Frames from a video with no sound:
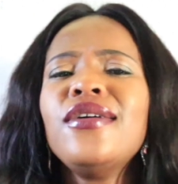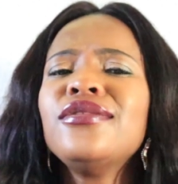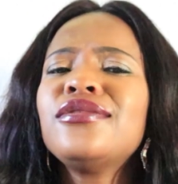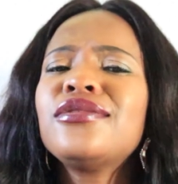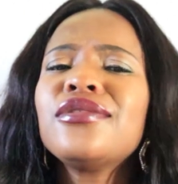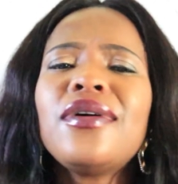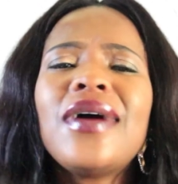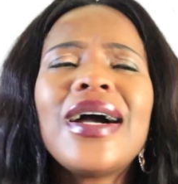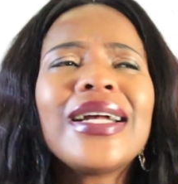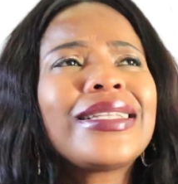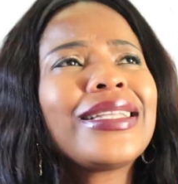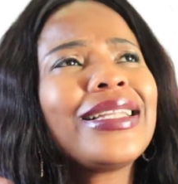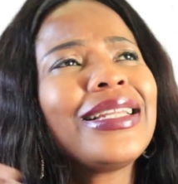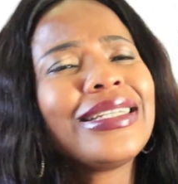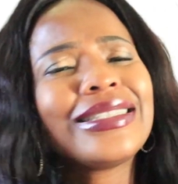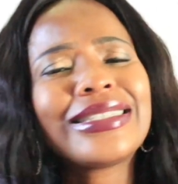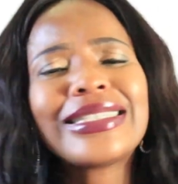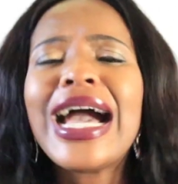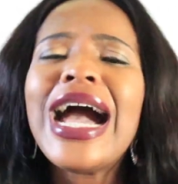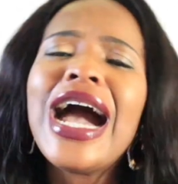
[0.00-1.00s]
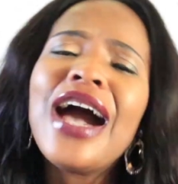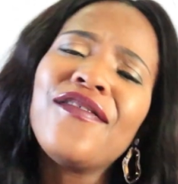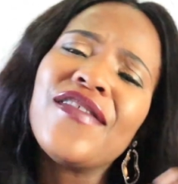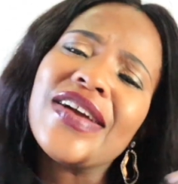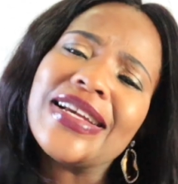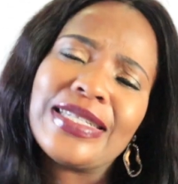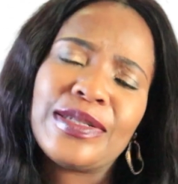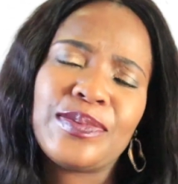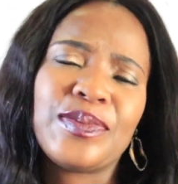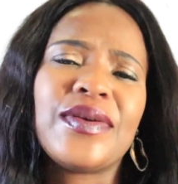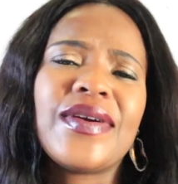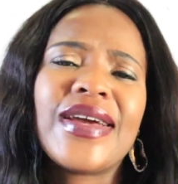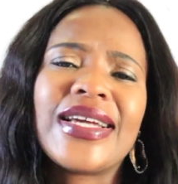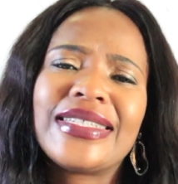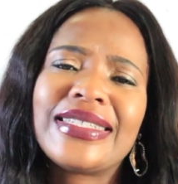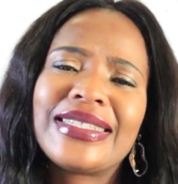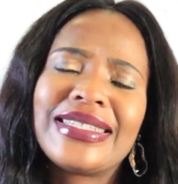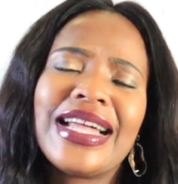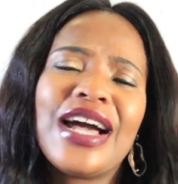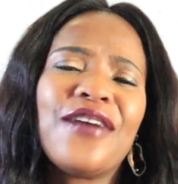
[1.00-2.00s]
so at least I have
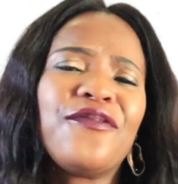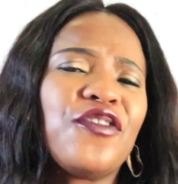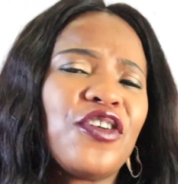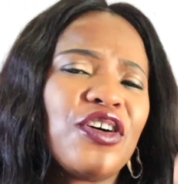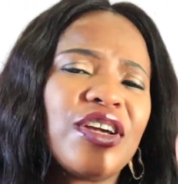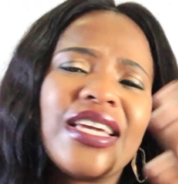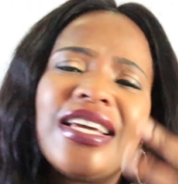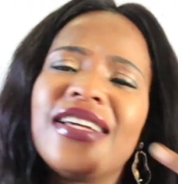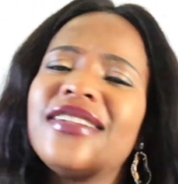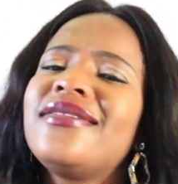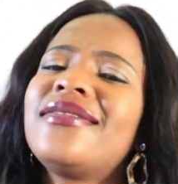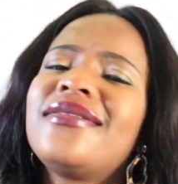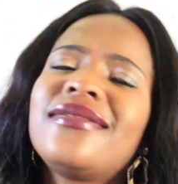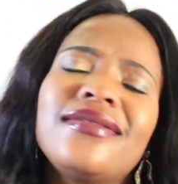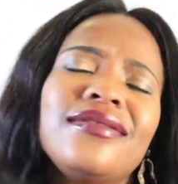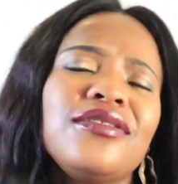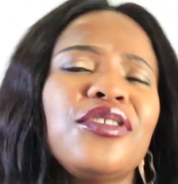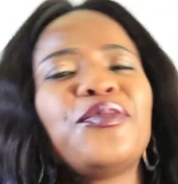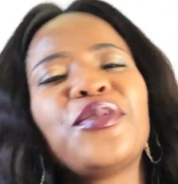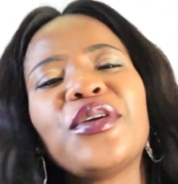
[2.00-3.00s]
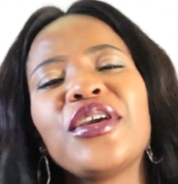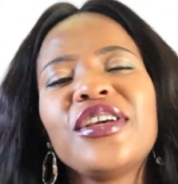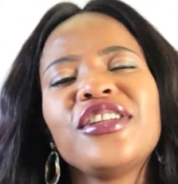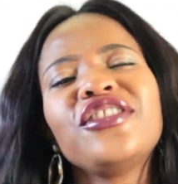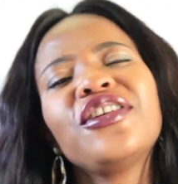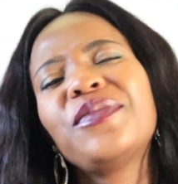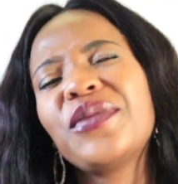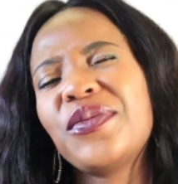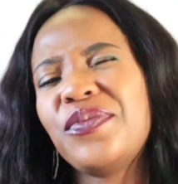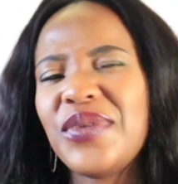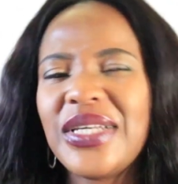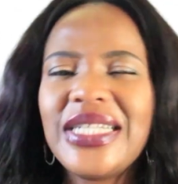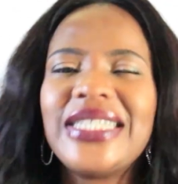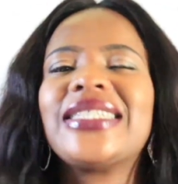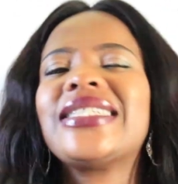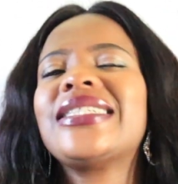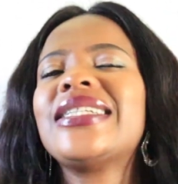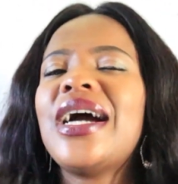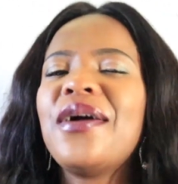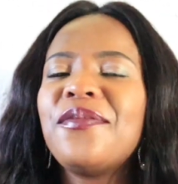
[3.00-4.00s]
experience now. 4 years, no be
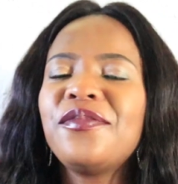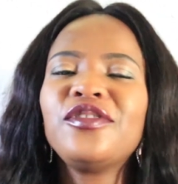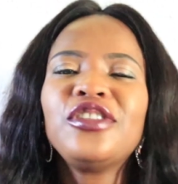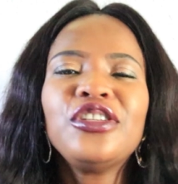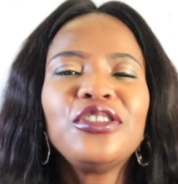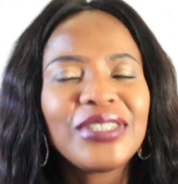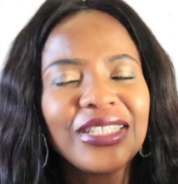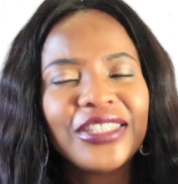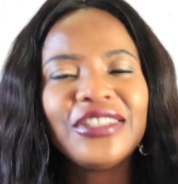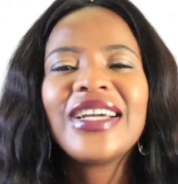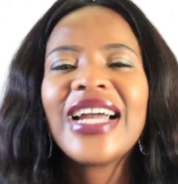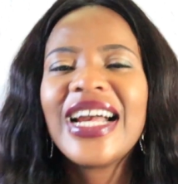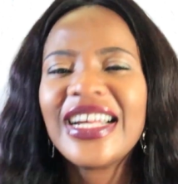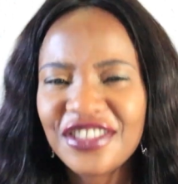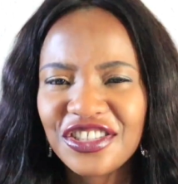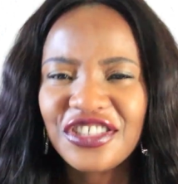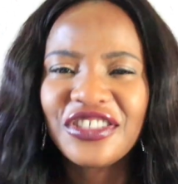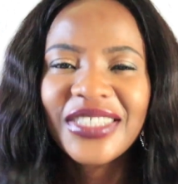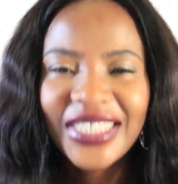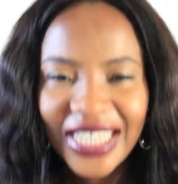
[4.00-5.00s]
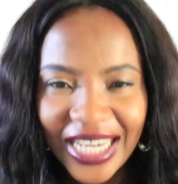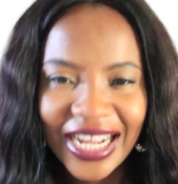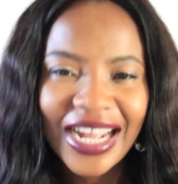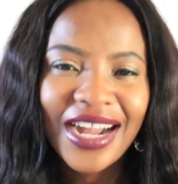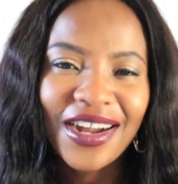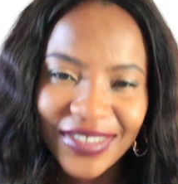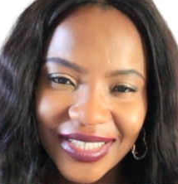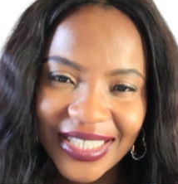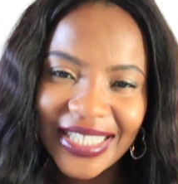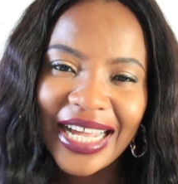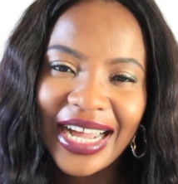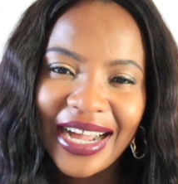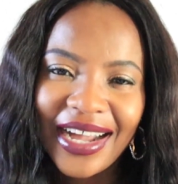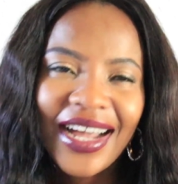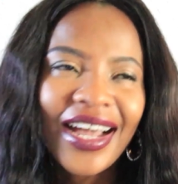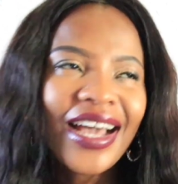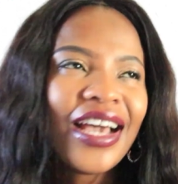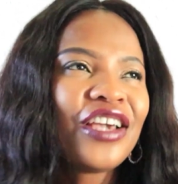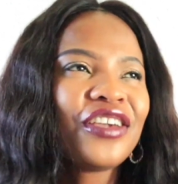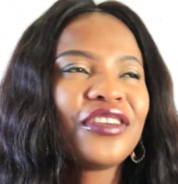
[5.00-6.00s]
beans now. You guys should check out
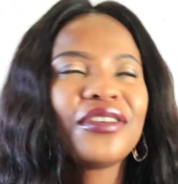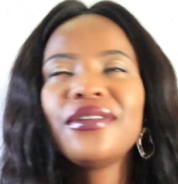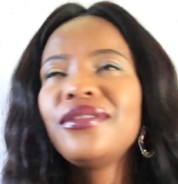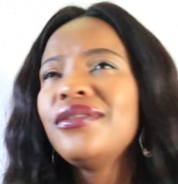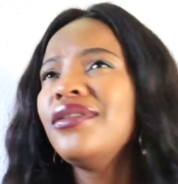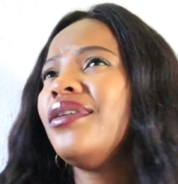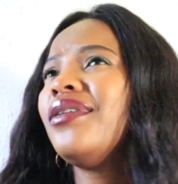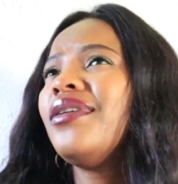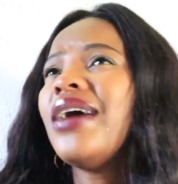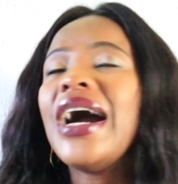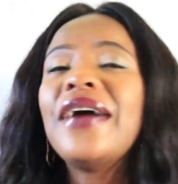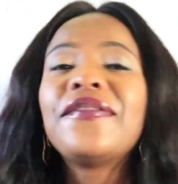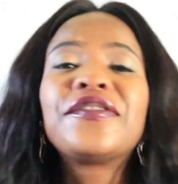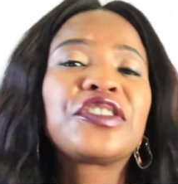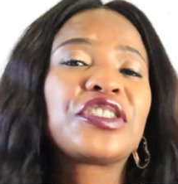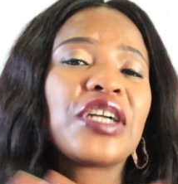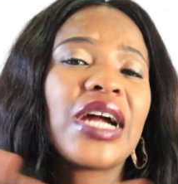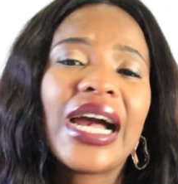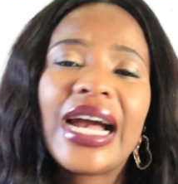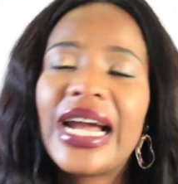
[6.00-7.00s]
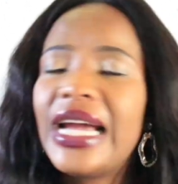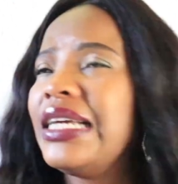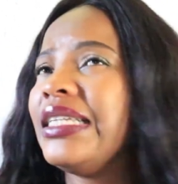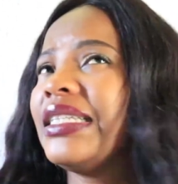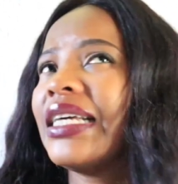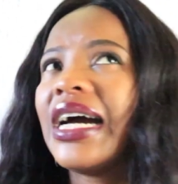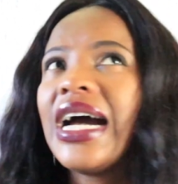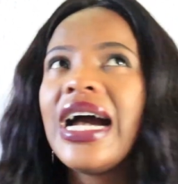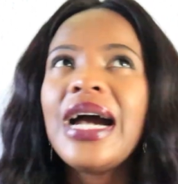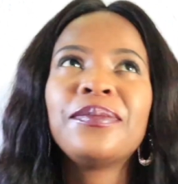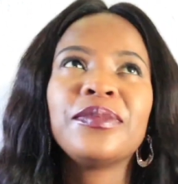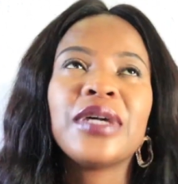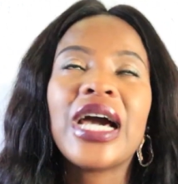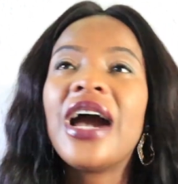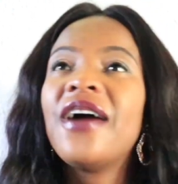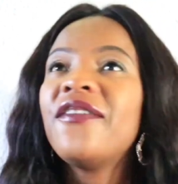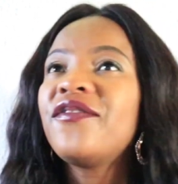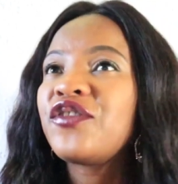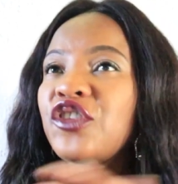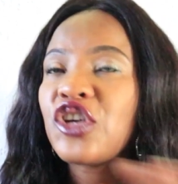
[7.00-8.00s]
now. You know, I've tried, and
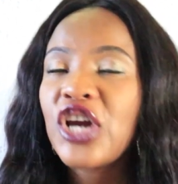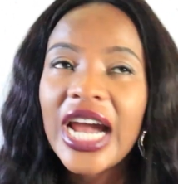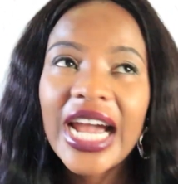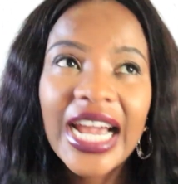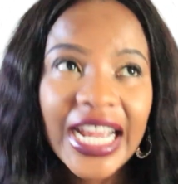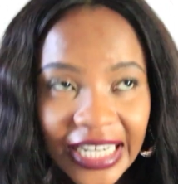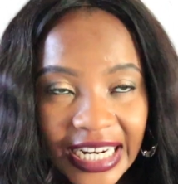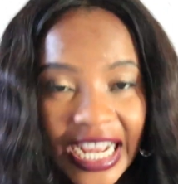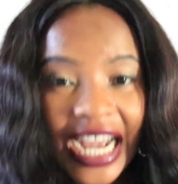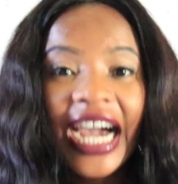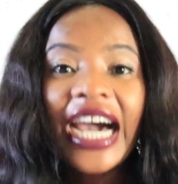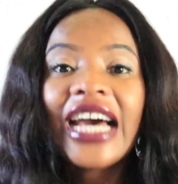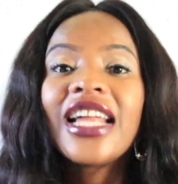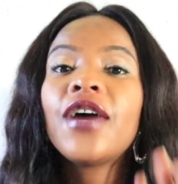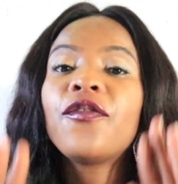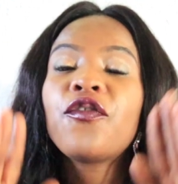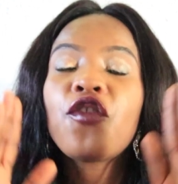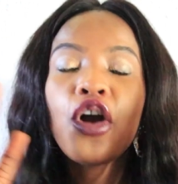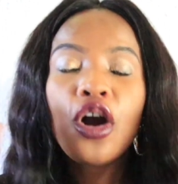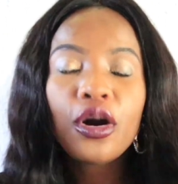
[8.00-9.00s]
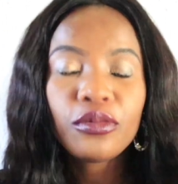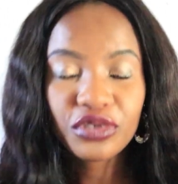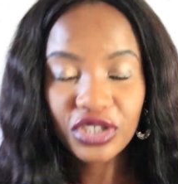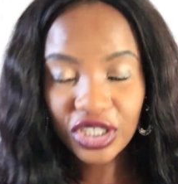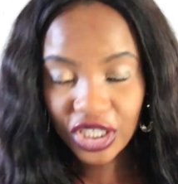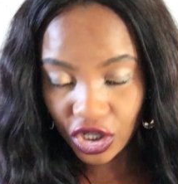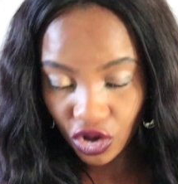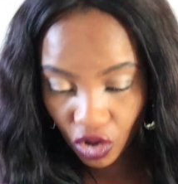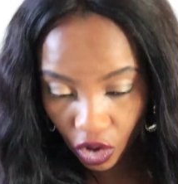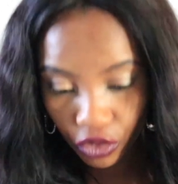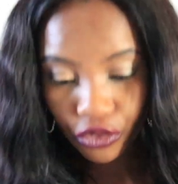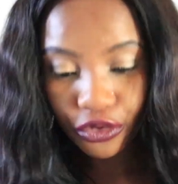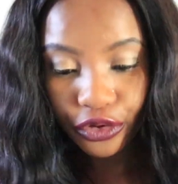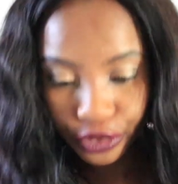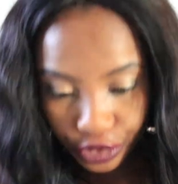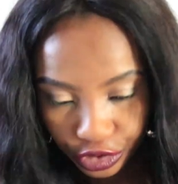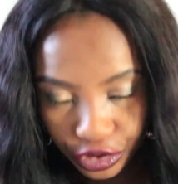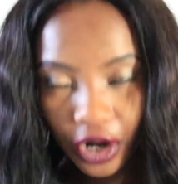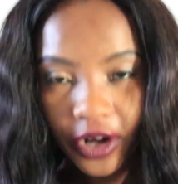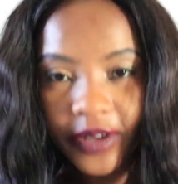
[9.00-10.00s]
I've come to the
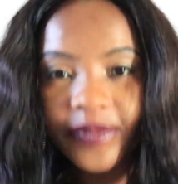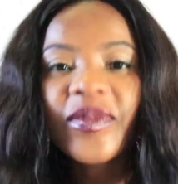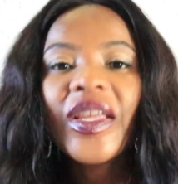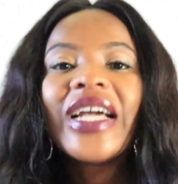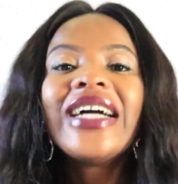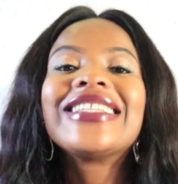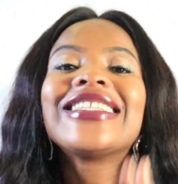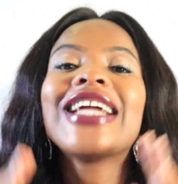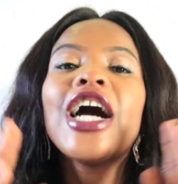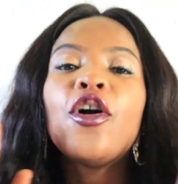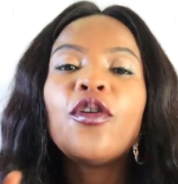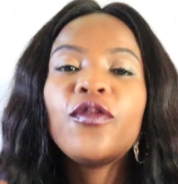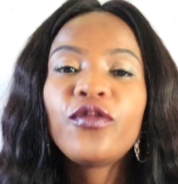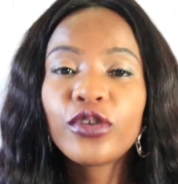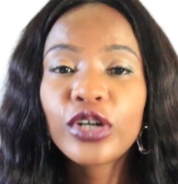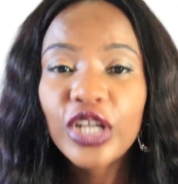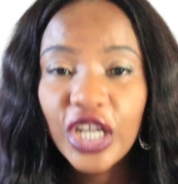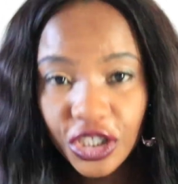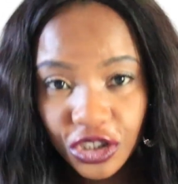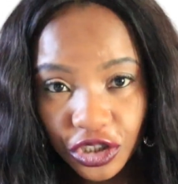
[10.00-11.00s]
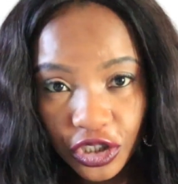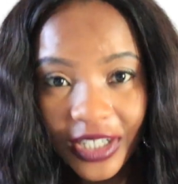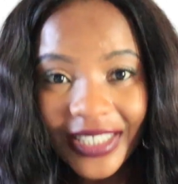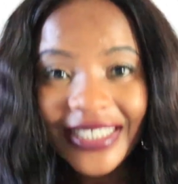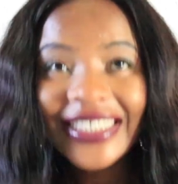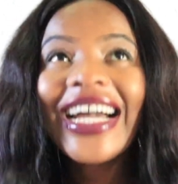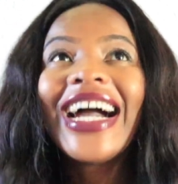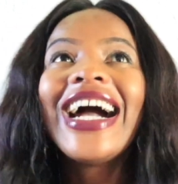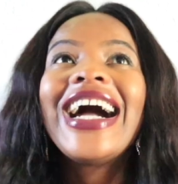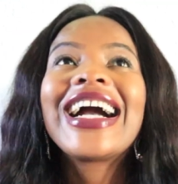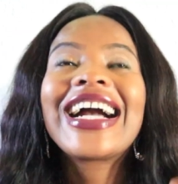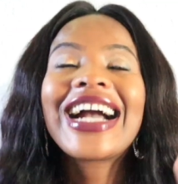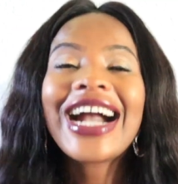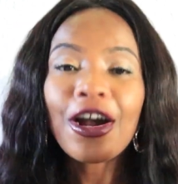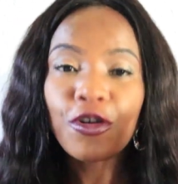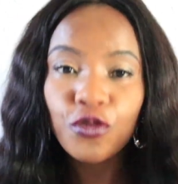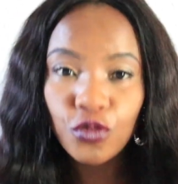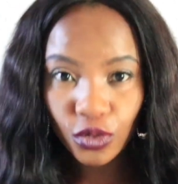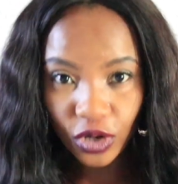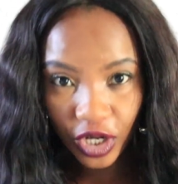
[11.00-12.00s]
conclusion that ovulation
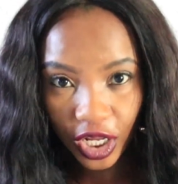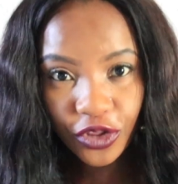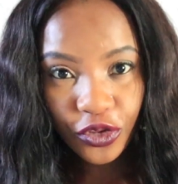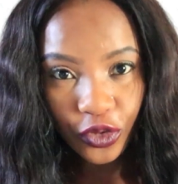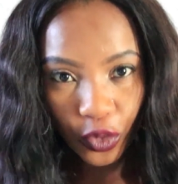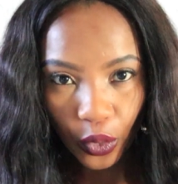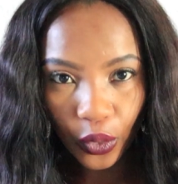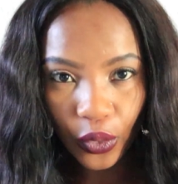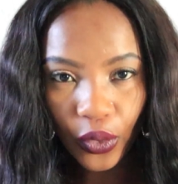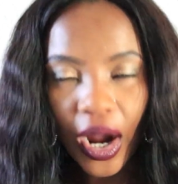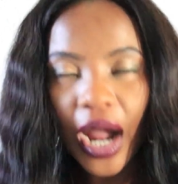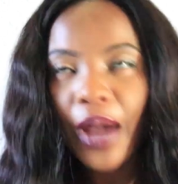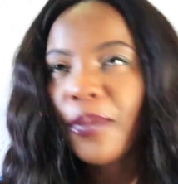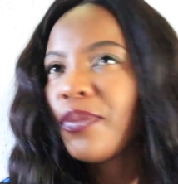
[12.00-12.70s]
calculation